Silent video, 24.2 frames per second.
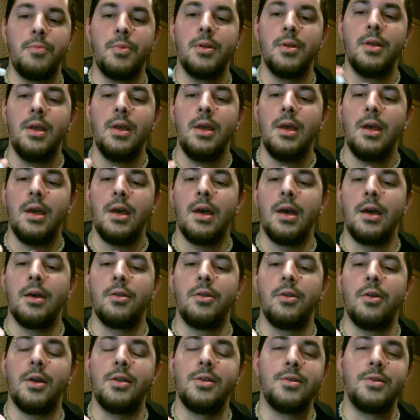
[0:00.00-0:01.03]
but I
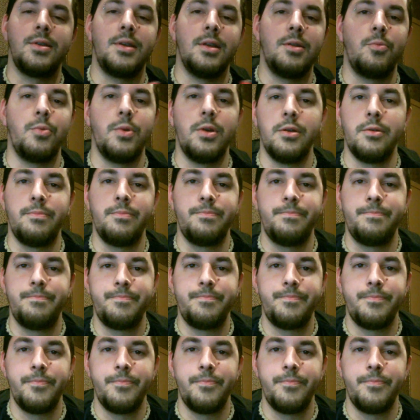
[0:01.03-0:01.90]
don't know, I just get a weird